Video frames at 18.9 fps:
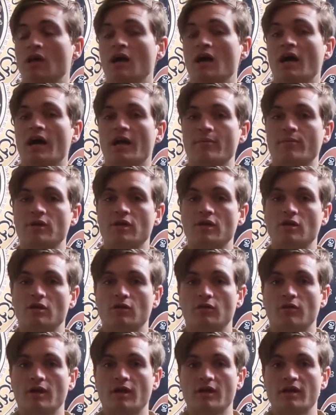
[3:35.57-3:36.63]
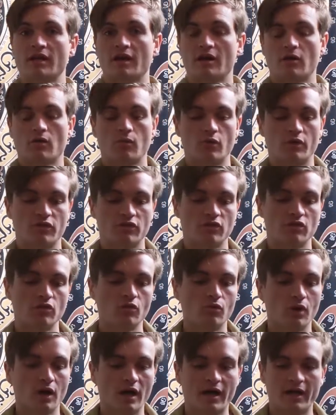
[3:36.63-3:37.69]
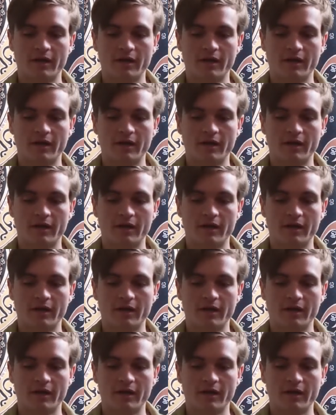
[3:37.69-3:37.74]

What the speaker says: I'm here right now with you.